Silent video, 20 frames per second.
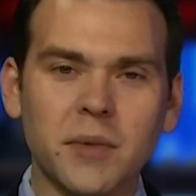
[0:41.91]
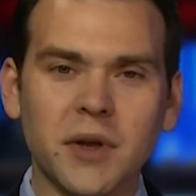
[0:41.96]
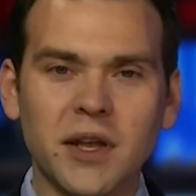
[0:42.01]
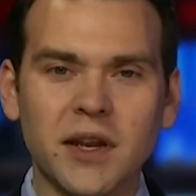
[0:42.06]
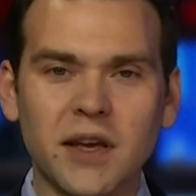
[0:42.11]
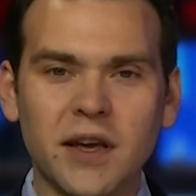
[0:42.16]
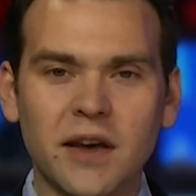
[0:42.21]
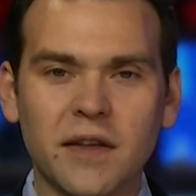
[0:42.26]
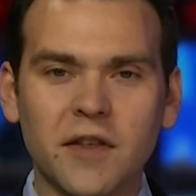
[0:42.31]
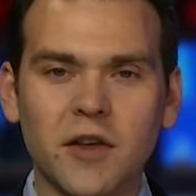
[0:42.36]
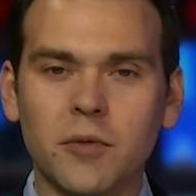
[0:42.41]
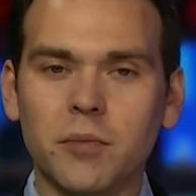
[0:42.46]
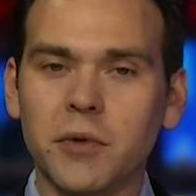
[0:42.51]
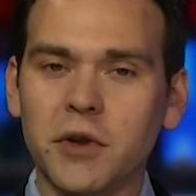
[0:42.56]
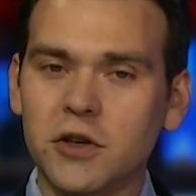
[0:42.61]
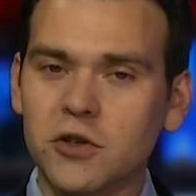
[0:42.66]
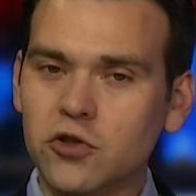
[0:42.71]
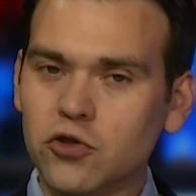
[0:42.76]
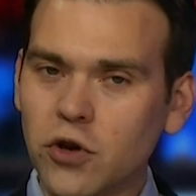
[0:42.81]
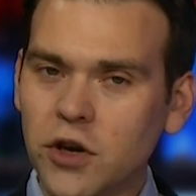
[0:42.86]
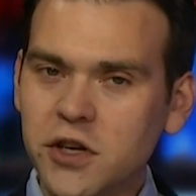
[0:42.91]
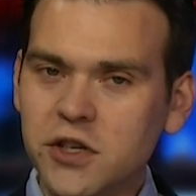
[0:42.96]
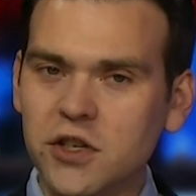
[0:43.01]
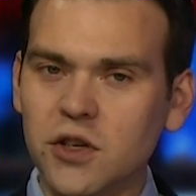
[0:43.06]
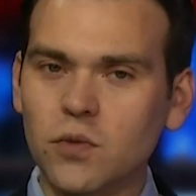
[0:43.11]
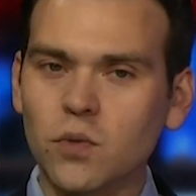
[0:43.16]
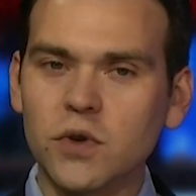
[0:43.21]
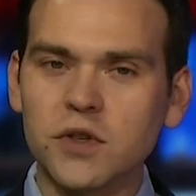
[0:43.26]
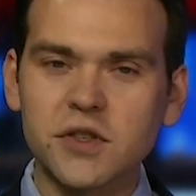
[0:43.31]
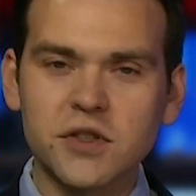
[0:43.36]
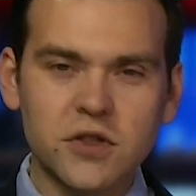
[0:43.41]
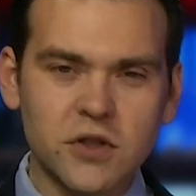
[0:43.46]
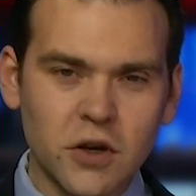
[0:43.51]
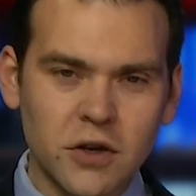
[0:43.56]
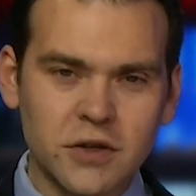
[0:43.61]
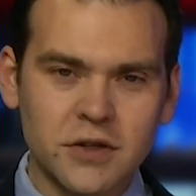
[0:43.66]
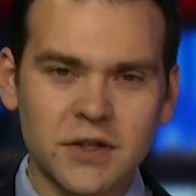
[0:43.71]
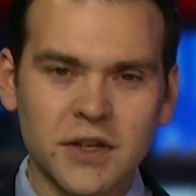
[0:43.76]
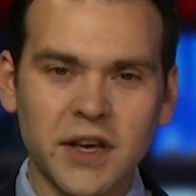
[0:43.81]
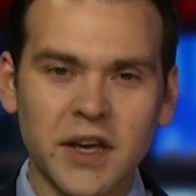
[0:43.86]
media, the administration will
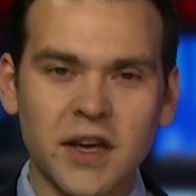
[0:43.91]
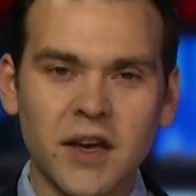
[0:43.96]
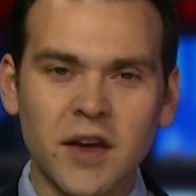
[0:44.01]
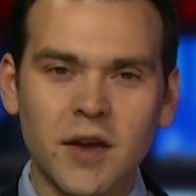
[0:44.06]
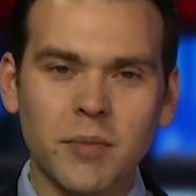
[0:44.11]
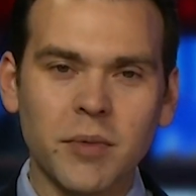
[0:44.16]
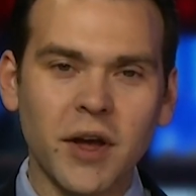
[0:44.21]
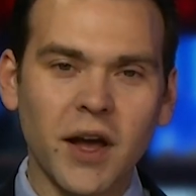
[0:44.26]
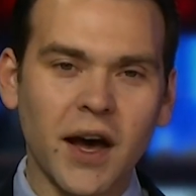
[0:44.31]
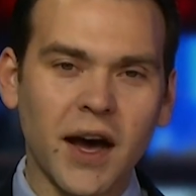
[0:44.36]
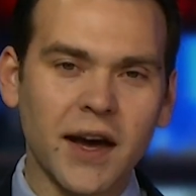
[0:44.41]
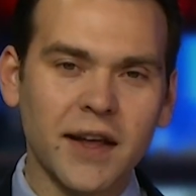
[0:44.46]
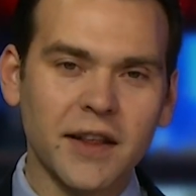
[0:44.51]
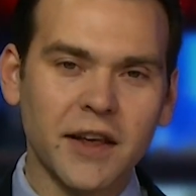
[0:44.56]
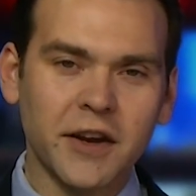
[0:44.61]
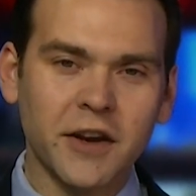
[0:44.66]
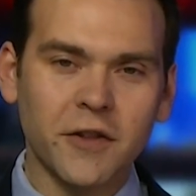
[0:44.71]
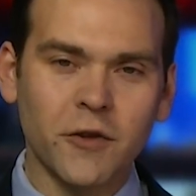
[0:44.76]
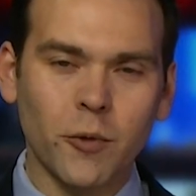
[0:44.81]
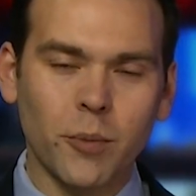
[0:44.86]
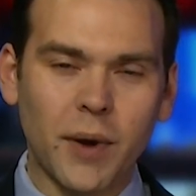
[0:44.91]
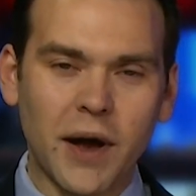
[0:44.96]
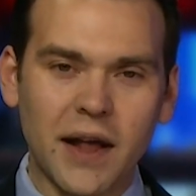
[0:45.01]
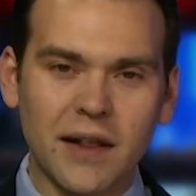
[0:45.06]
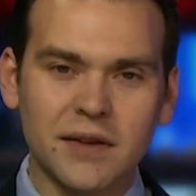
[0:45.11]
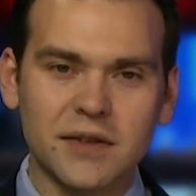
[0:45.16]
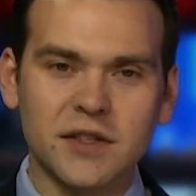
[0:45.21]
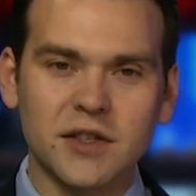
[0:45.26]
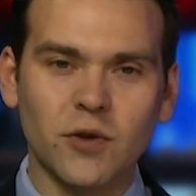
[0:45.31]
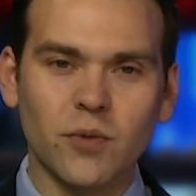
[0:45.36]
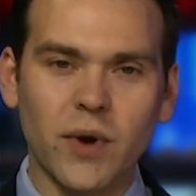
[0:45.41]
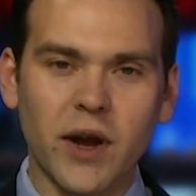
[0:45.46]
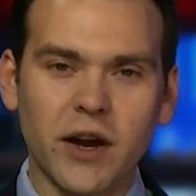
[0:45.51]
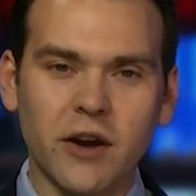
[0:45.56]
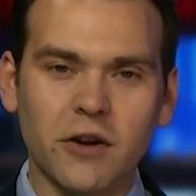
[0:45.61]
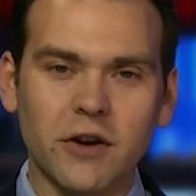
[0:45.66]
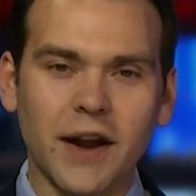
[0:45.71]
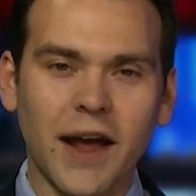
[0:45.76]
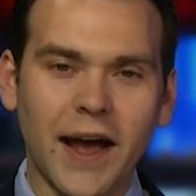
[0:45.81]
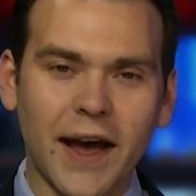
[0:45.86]
certainly be highlighting their policy
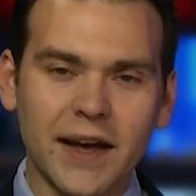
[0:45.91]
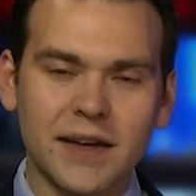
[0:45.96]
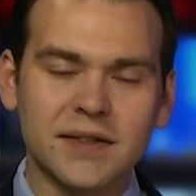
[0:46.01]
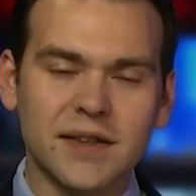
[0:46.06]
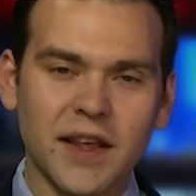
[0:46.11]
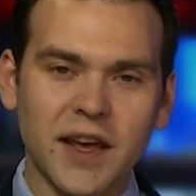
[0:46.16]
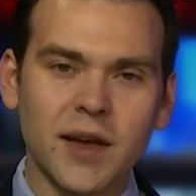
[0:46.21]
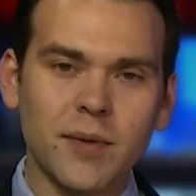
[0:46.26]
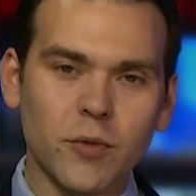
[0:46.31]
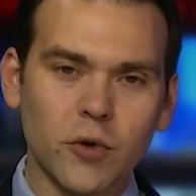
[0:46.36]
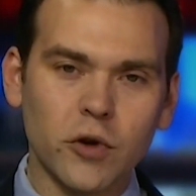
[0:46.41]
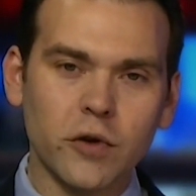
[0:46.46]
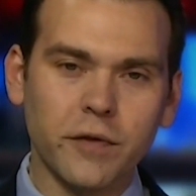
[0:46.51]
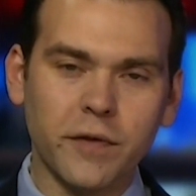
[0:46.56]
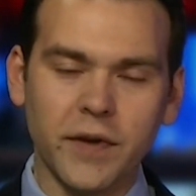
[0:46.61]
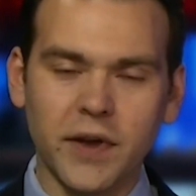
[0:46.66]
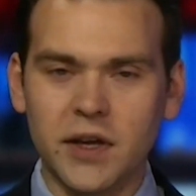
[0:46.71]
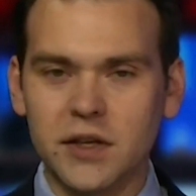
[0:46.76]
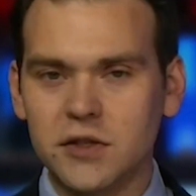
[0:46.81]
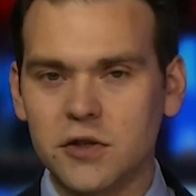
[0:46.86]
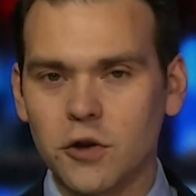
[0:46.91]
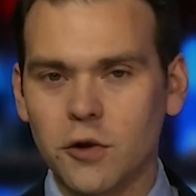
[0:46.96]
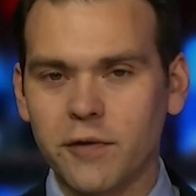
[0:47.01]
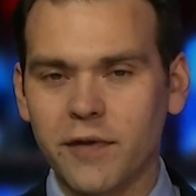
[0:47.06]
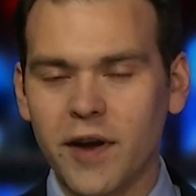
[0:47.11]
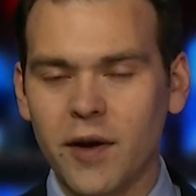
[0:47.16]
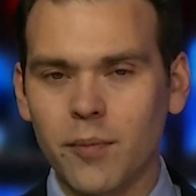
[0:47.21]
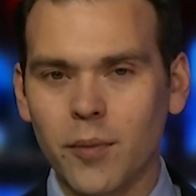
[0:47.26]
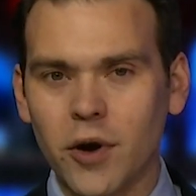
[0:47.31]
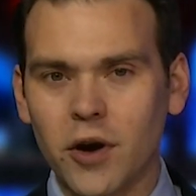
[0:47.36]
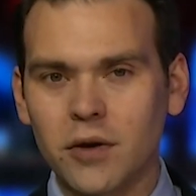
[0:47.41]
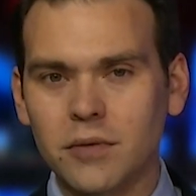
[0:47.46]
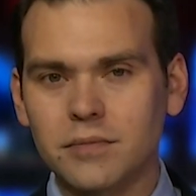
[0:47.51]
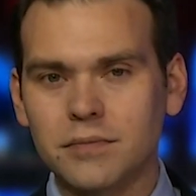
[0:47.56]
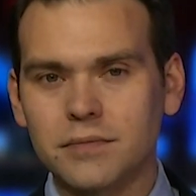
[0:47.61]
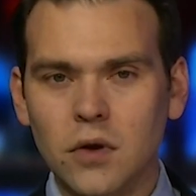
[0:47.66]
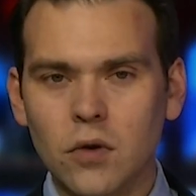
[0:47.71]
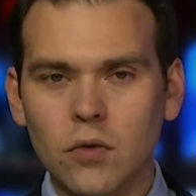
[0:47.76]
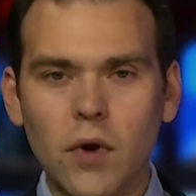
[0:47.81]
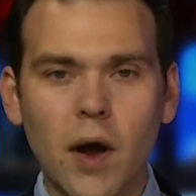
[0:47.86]
record as they move into November.
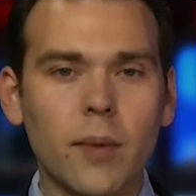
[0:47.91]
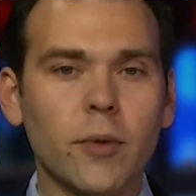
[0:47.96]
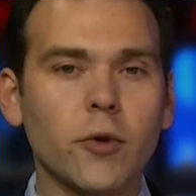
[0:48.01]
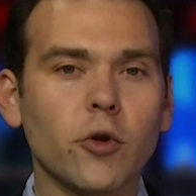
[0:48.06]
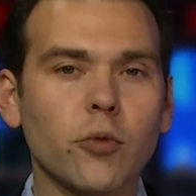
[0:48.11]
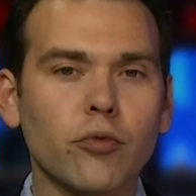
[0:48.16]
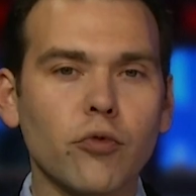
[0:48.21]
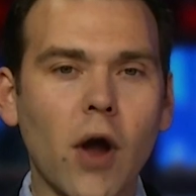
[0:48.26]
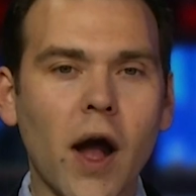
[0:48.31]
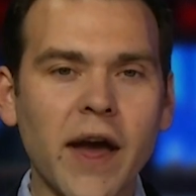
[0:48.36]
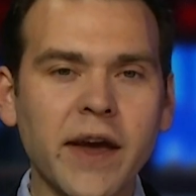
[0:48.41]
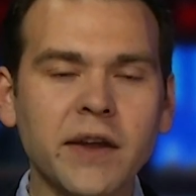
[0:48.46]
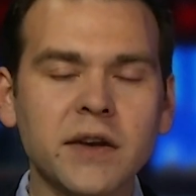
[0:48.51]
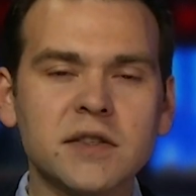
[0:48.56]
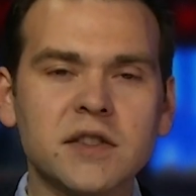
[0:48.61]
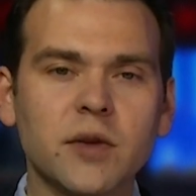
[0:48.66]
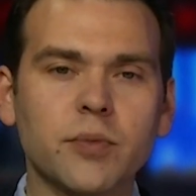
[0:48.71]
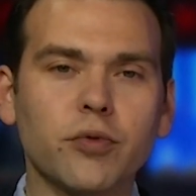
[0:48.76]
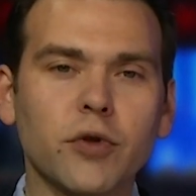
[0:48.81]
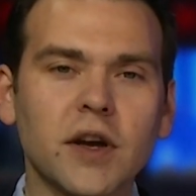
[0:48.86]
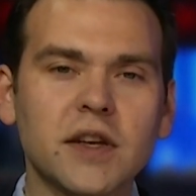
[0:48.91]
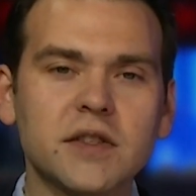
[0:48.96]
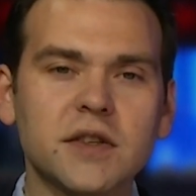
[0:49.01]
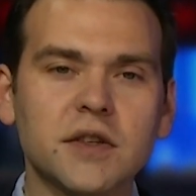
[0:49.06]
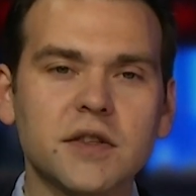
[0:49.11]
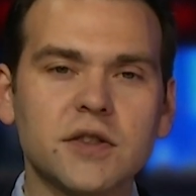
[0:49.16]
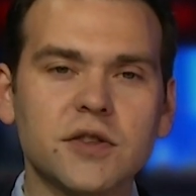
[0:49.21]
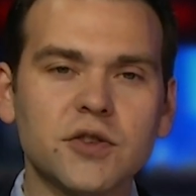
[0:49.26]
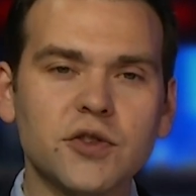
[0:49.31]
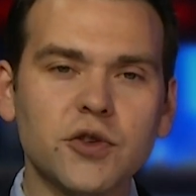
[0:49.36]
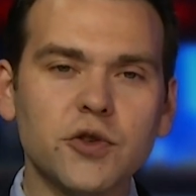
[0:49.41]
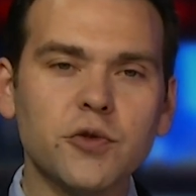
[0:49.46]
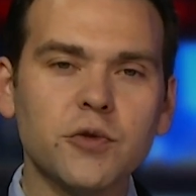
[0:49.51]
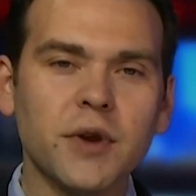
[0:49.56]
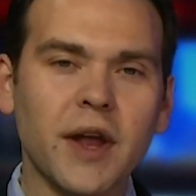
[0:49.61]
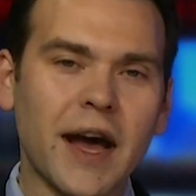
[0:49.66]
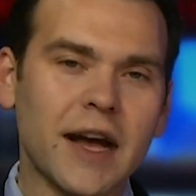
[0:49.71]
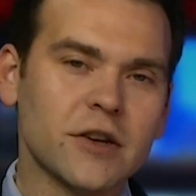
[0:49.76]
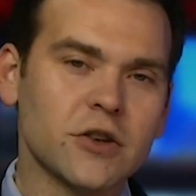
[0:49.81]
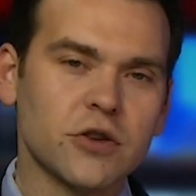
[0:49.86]
Robert O'Brien is the president's
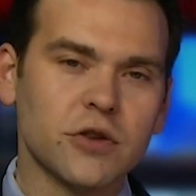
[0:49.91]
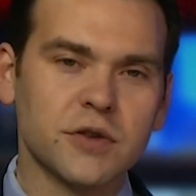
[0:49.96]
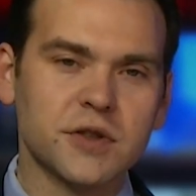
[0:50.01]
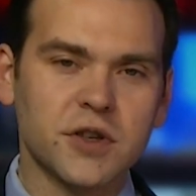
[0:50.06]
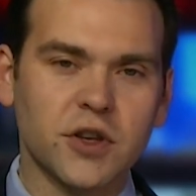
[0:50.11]
new national